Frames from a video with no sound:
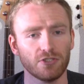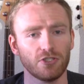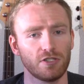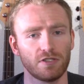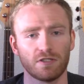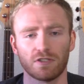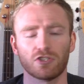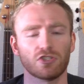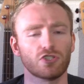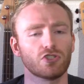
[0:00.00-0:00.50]
just
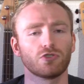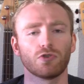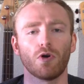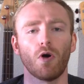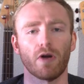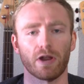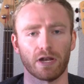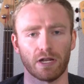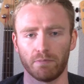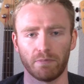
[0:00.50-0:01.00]

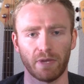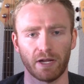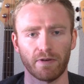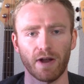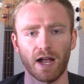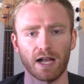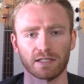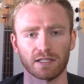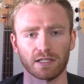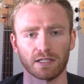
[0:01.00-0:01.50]
destroyed by
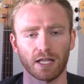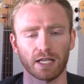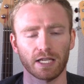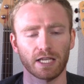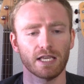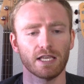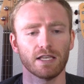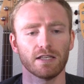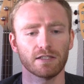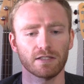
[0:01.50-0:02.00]
Razzie.
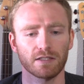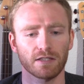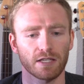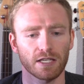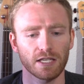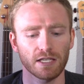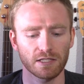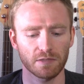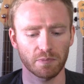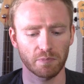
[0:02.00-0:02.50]
He's
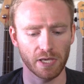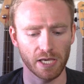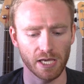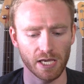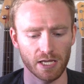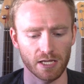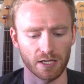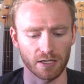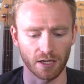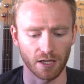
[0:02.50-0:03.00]

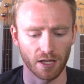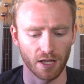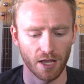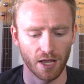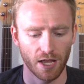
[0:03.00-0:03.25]
peeing,